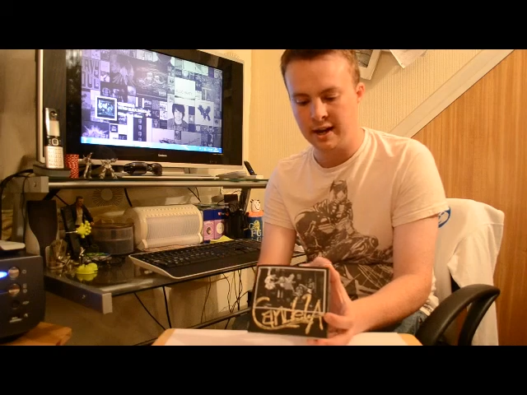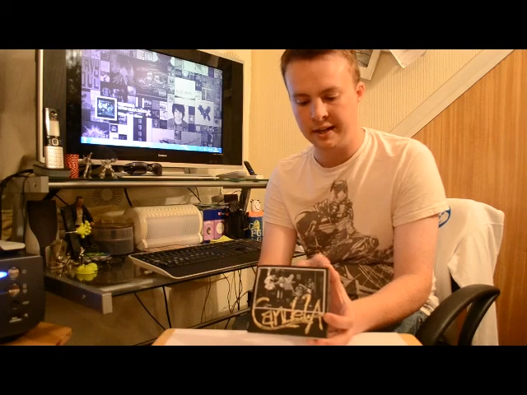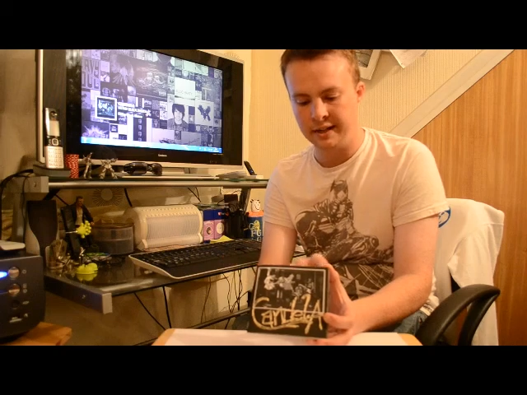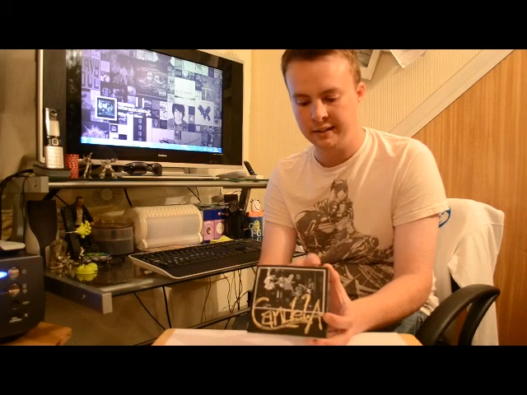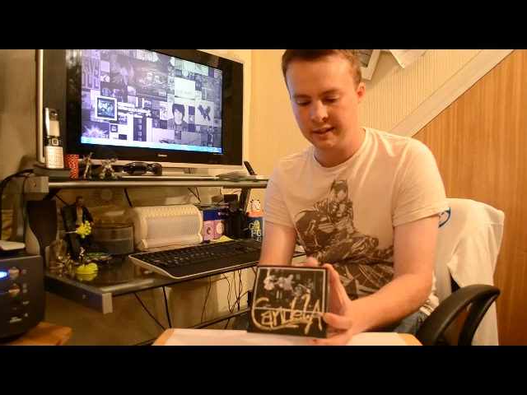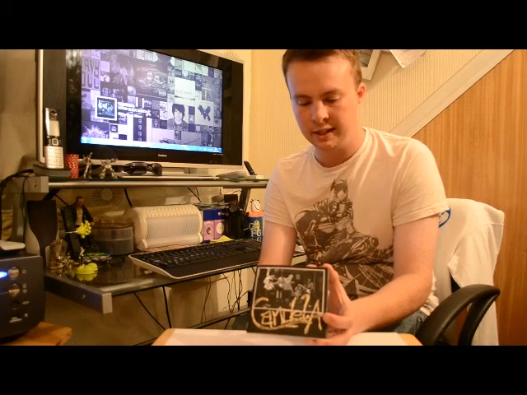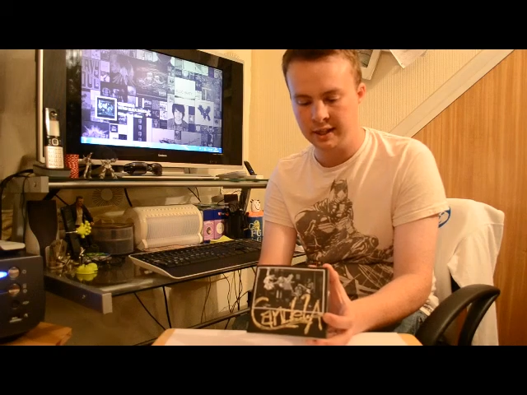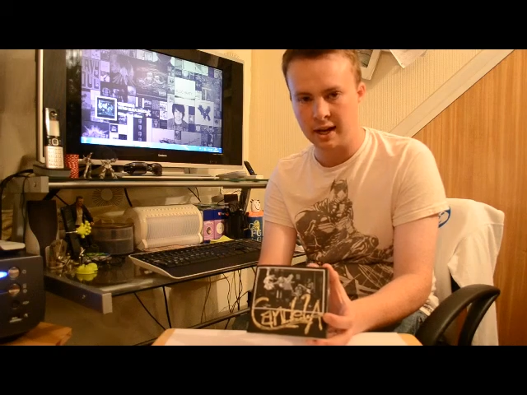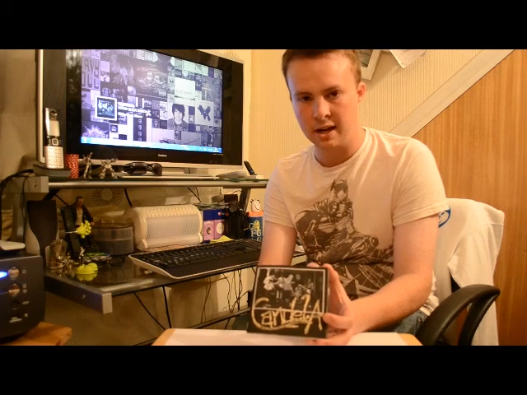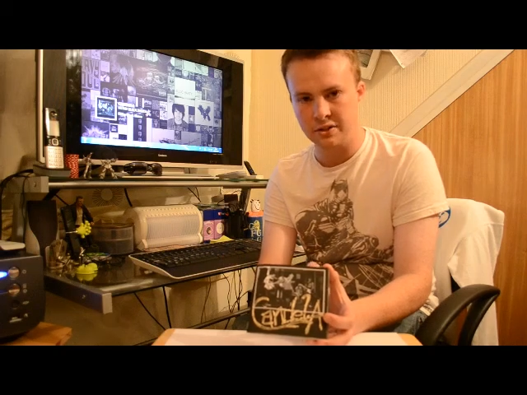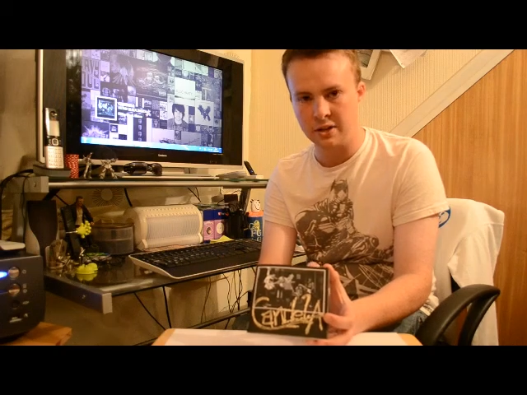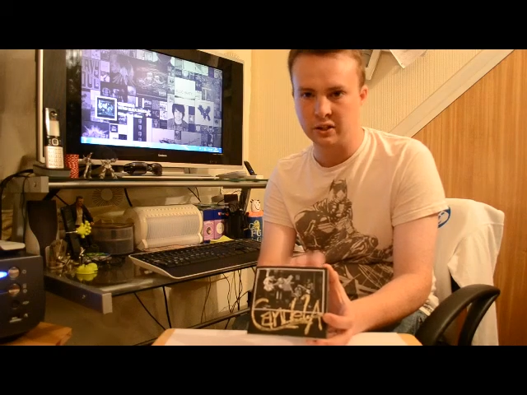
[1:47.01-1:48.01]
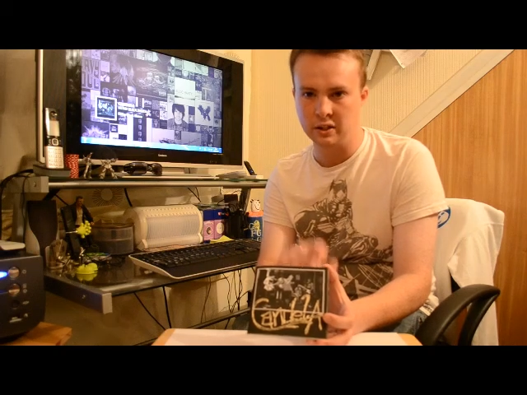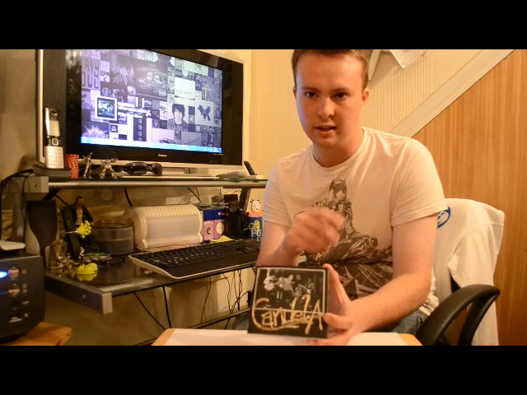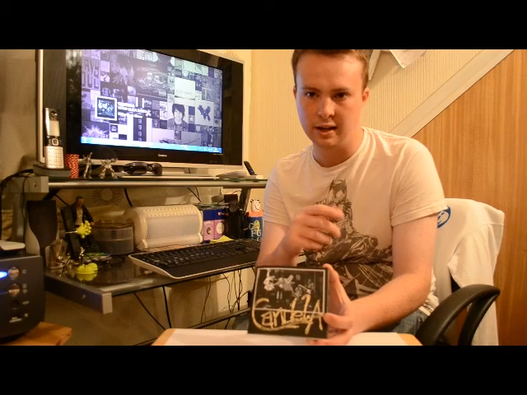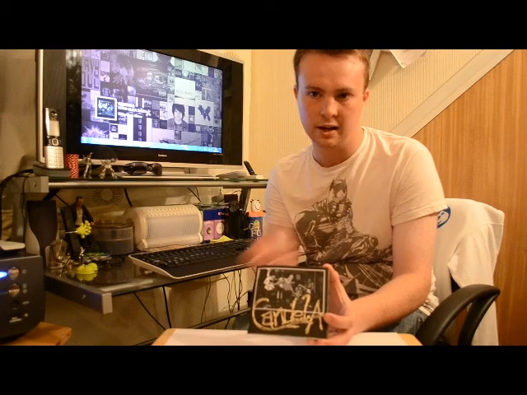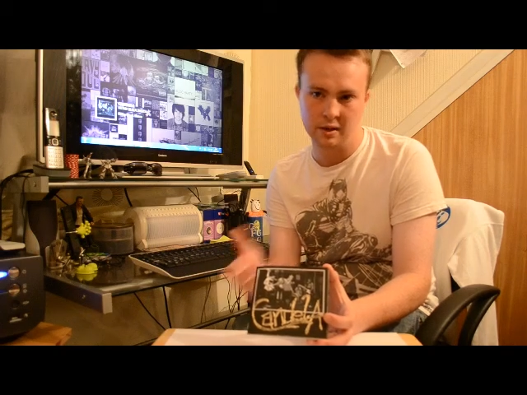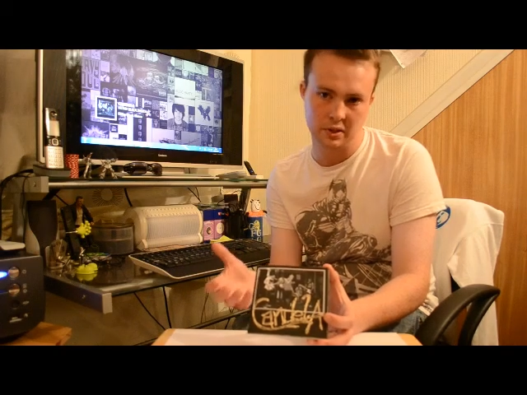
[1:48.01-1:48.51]
and then you get a section that
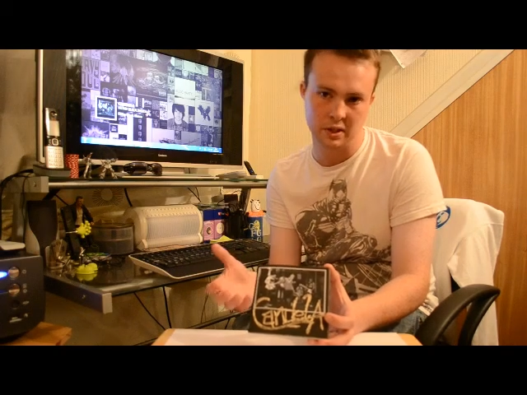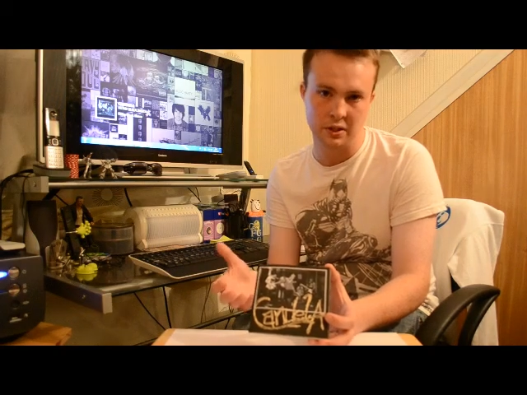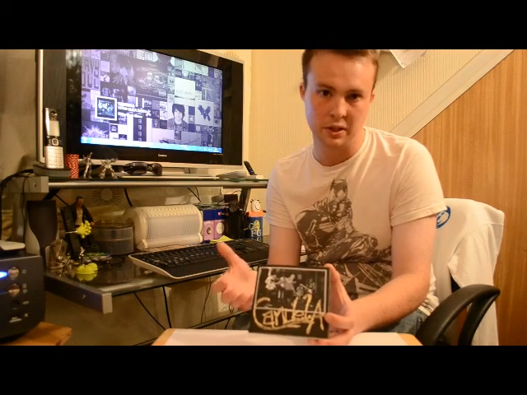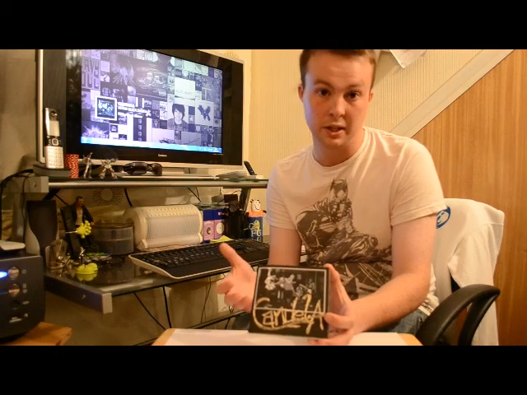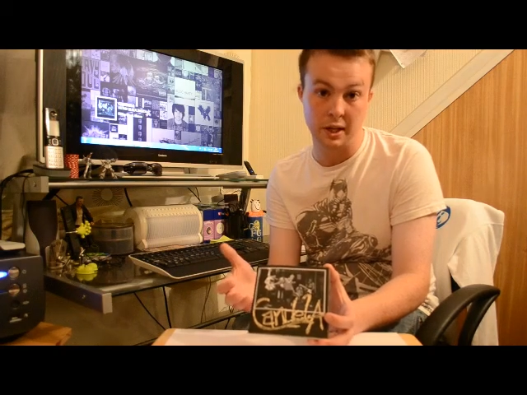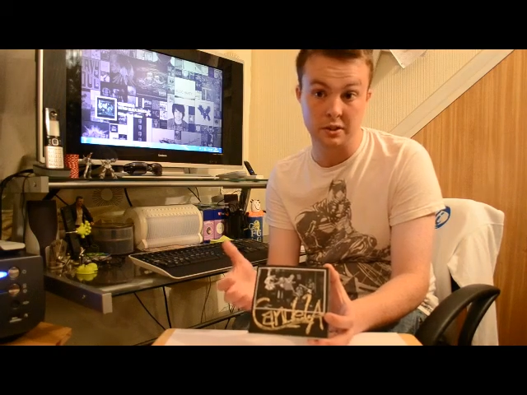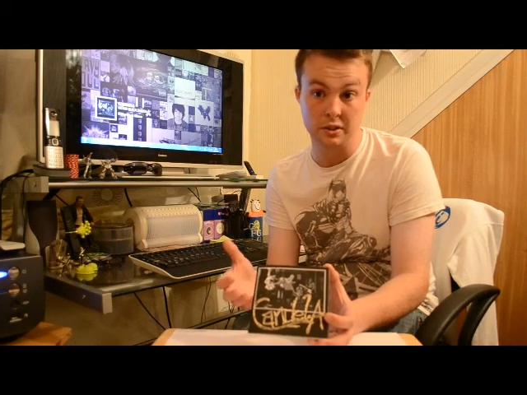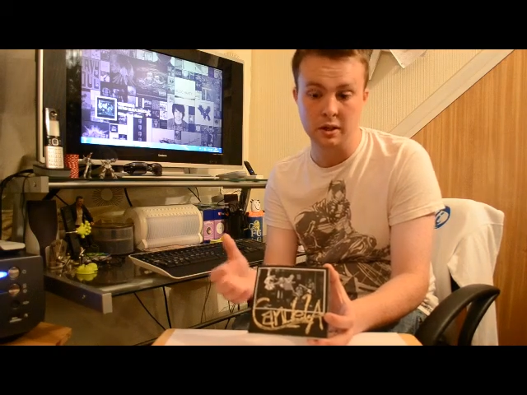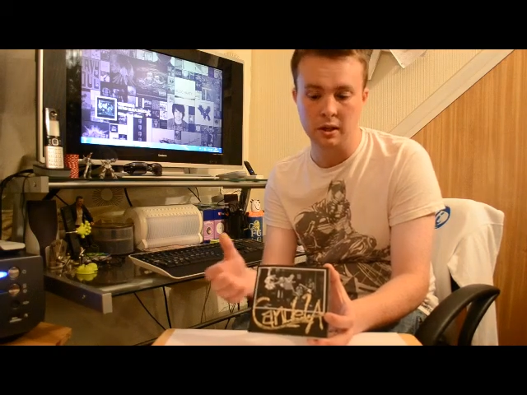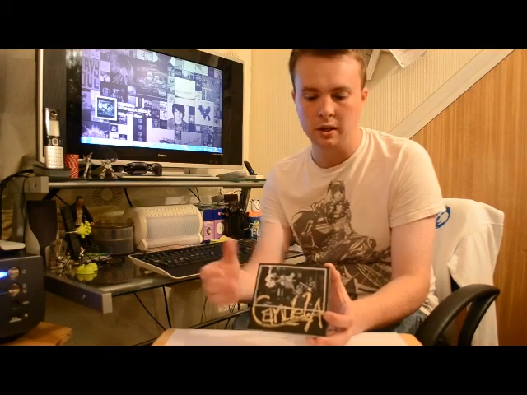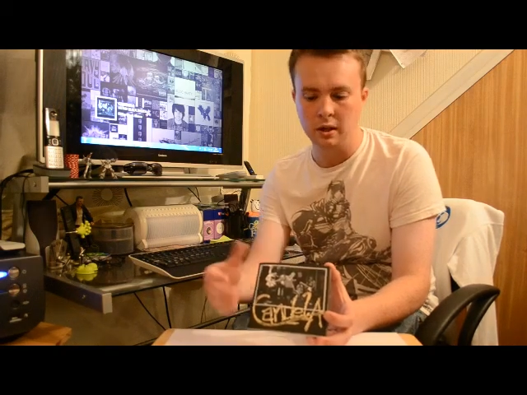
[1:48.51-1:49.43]
houses the disc.